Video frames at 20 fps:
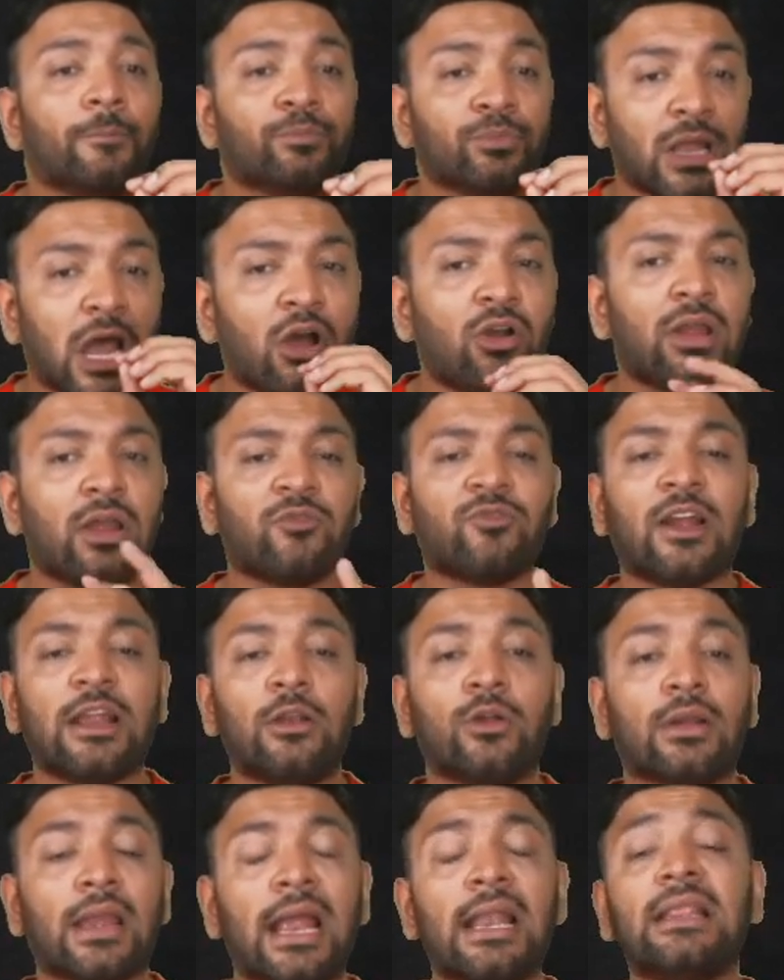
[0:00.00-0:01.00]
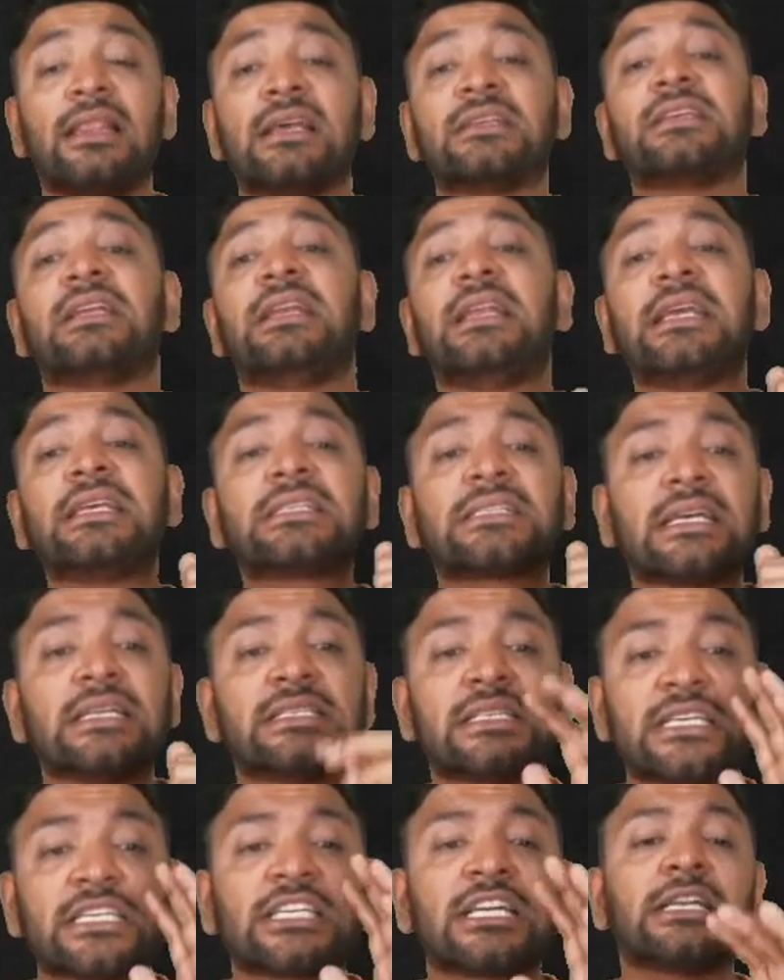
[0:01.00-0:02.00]
Now if I look at, there's a lease
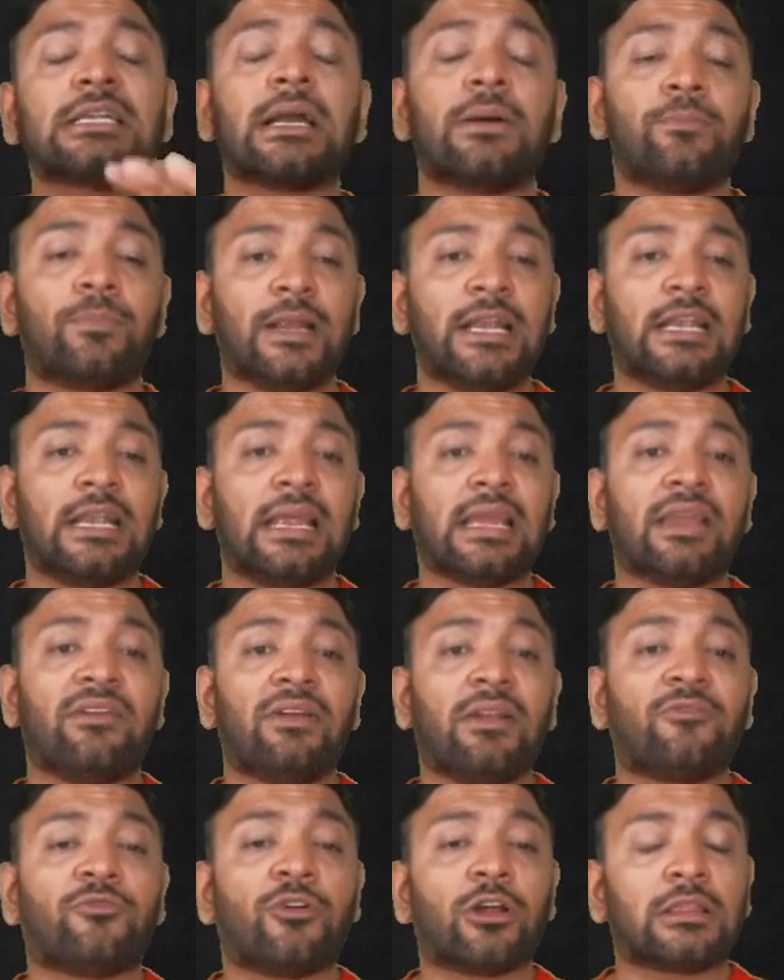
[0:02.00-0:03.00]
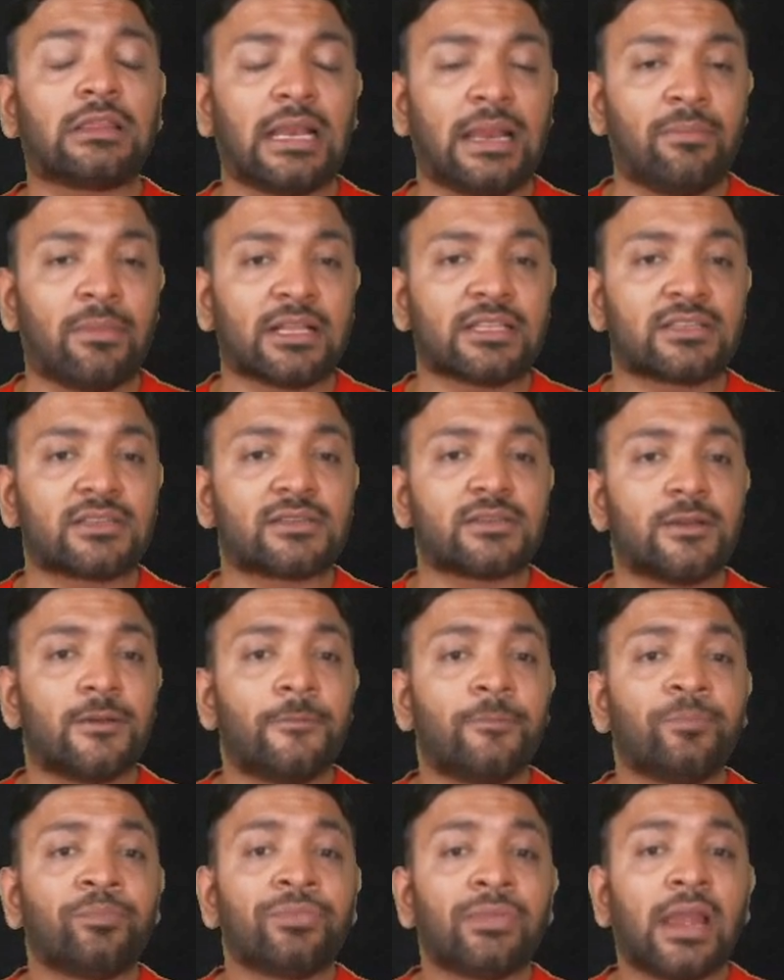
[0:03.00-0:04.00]
concession completely given for 3 months.
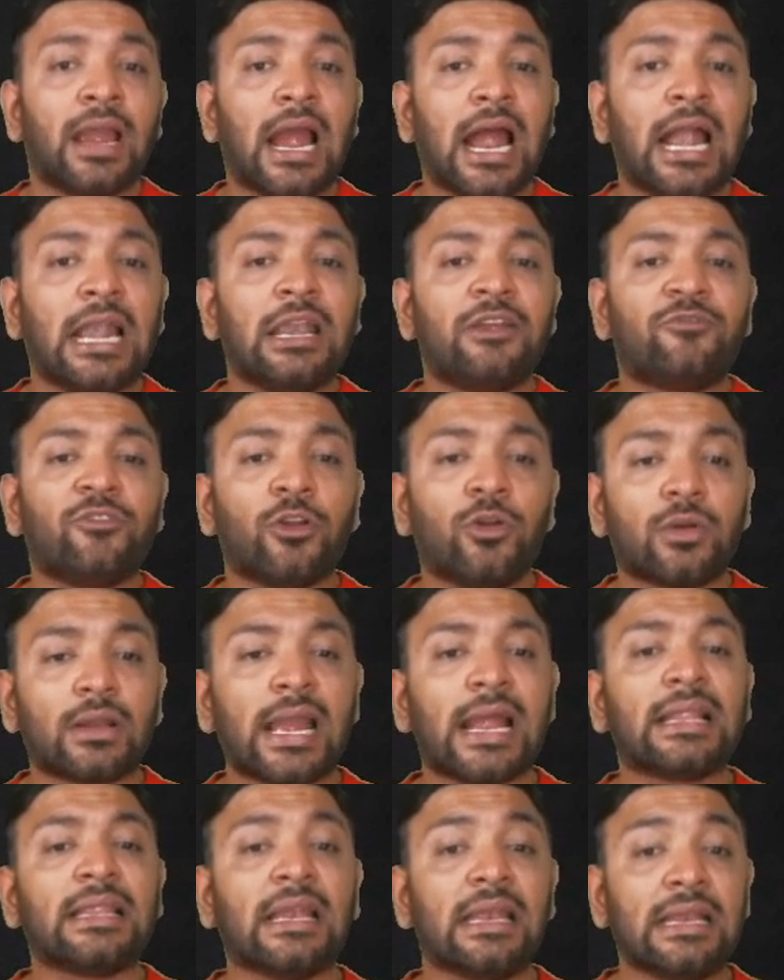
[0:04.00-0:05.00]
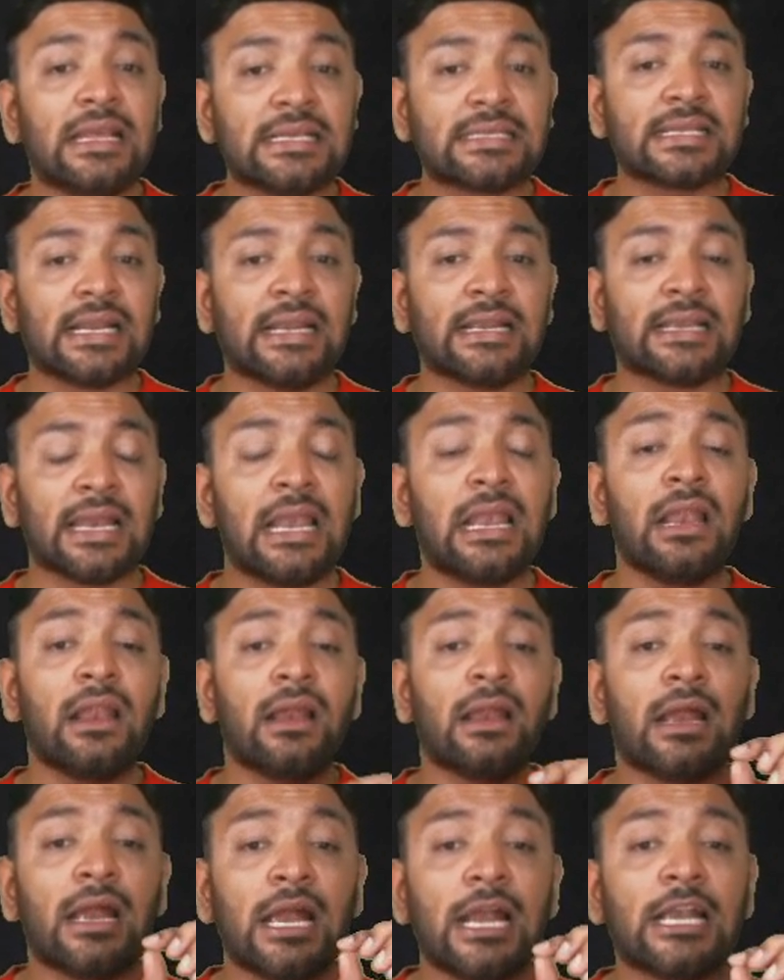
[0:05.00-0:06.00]
And if you look at the lease rental,
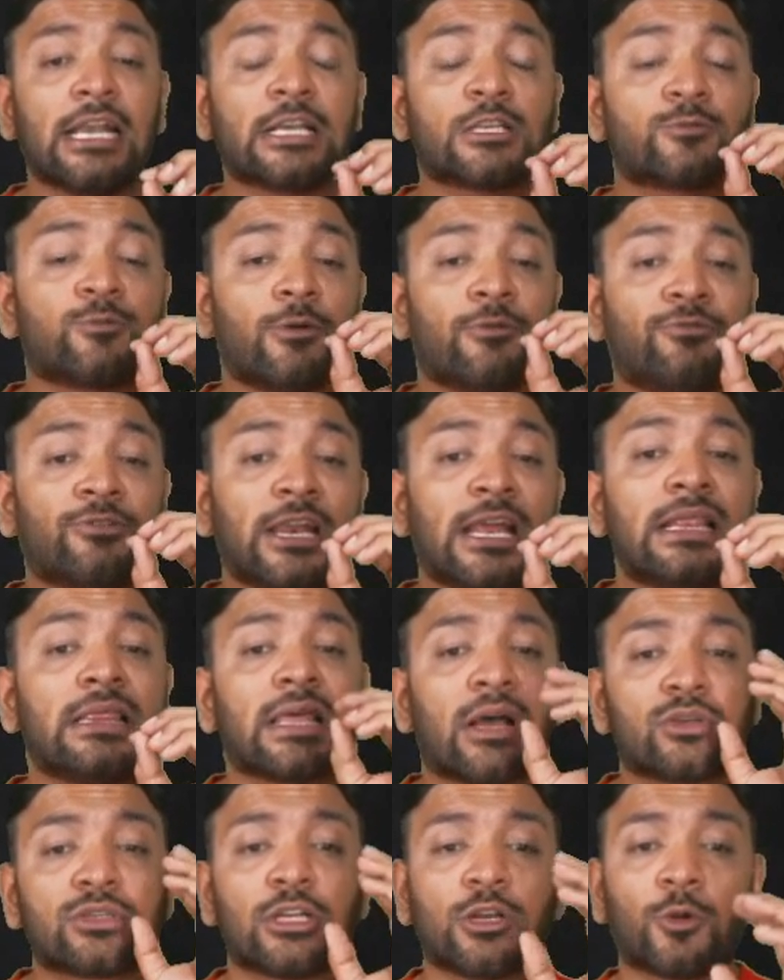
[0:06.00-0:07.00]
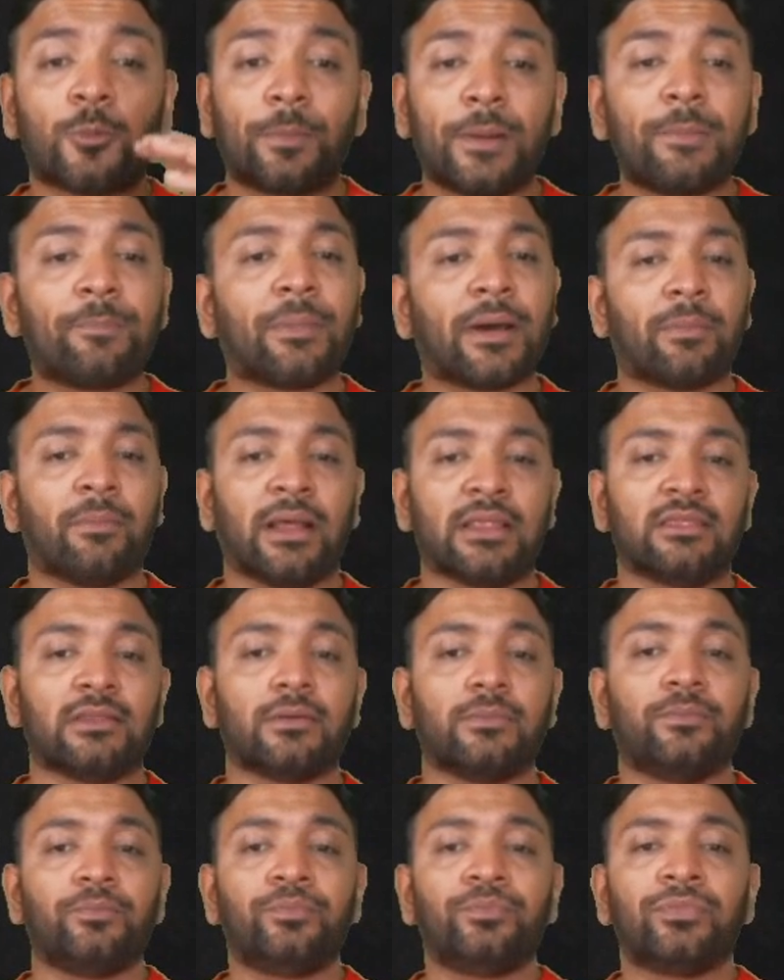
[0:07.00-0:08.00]
it is 15,000 rupees per month.
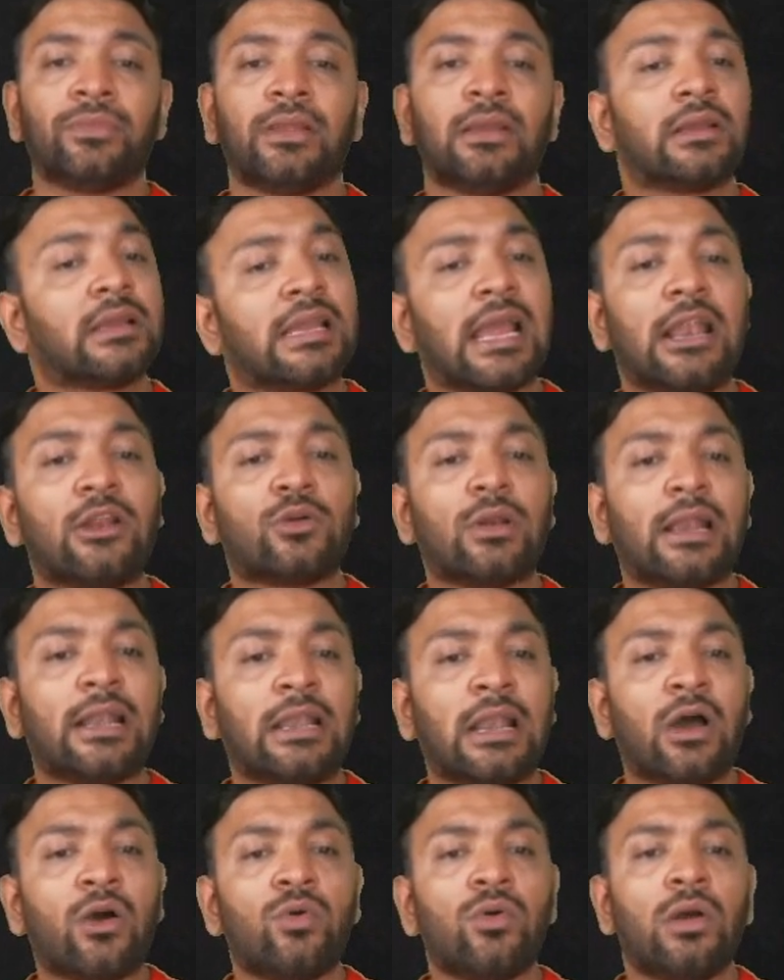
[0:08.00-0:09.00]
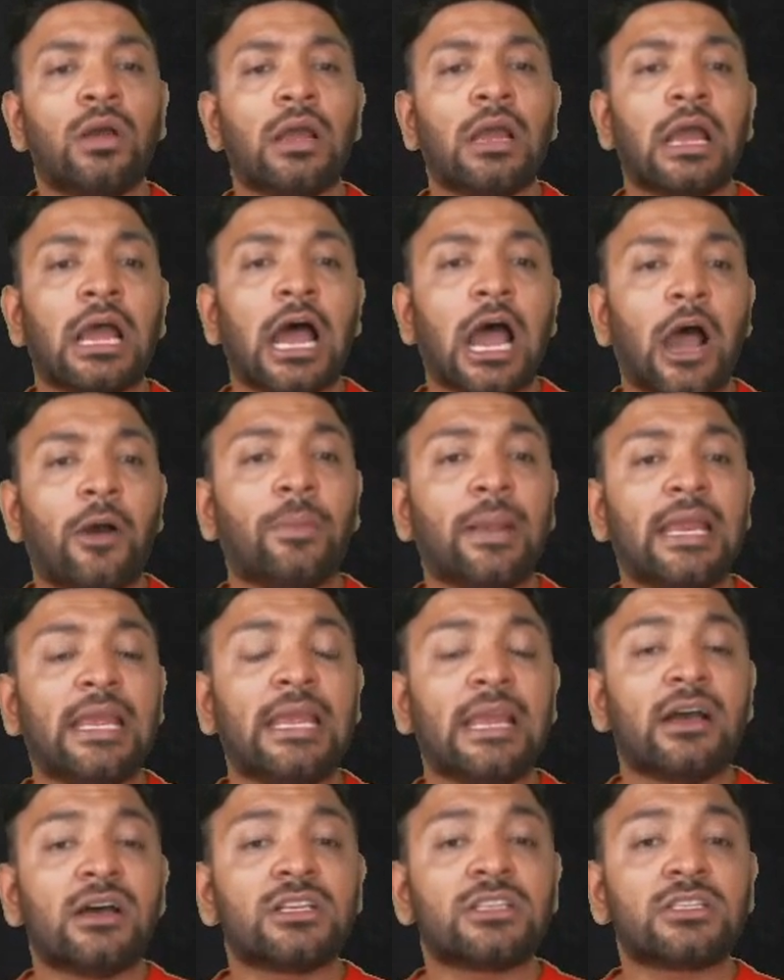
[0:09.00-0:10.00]
Calculate now, how many
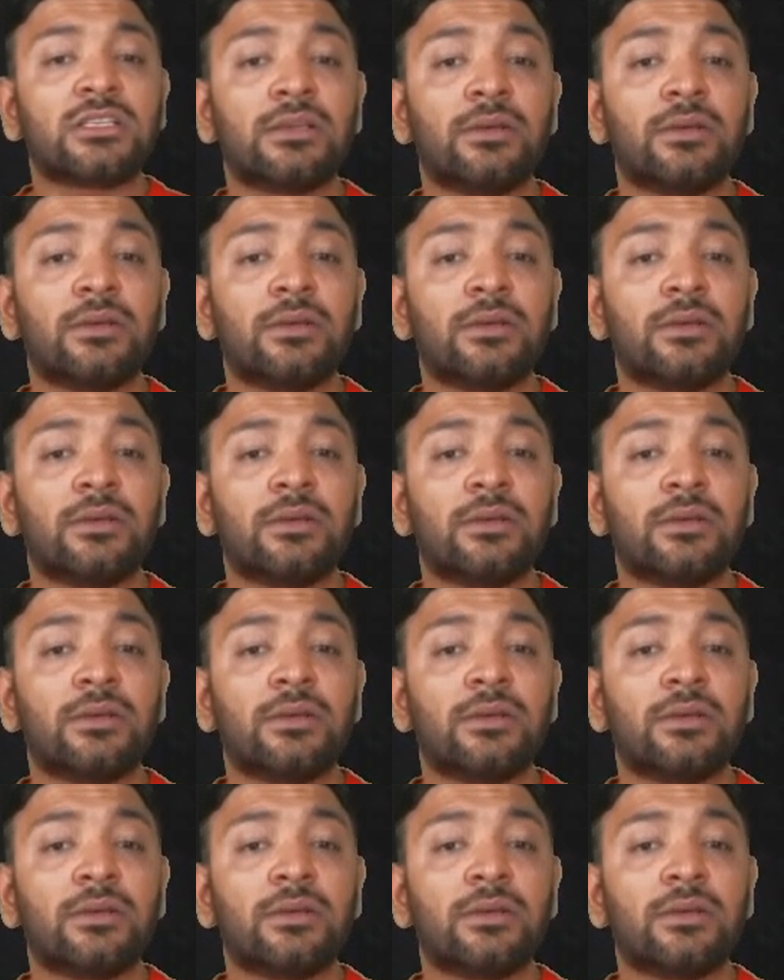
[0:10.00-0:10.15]
years?